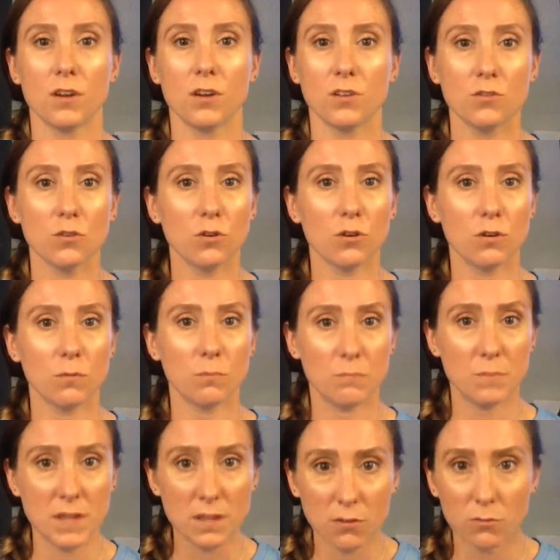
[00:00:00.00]

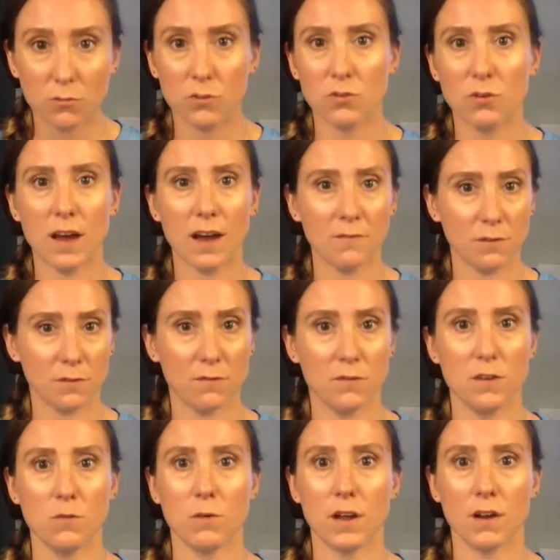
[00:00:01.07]
you'll have your feet wet